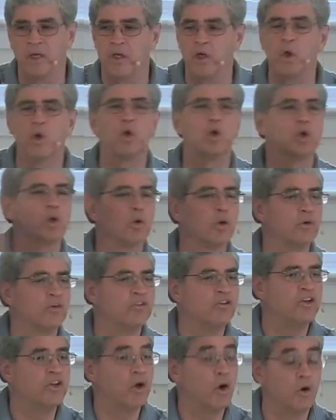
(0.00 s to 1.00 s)
You know,
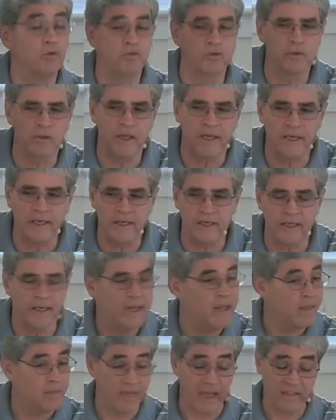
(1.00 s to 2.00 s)
clergy over laity.
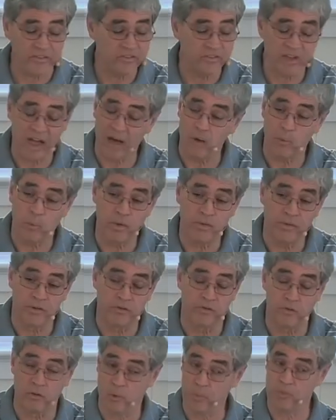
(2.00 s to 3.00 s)
That's not what the
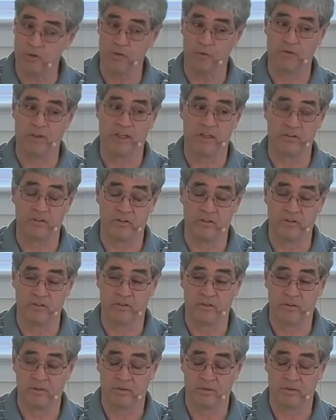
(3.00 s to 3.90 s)
scripture teaches.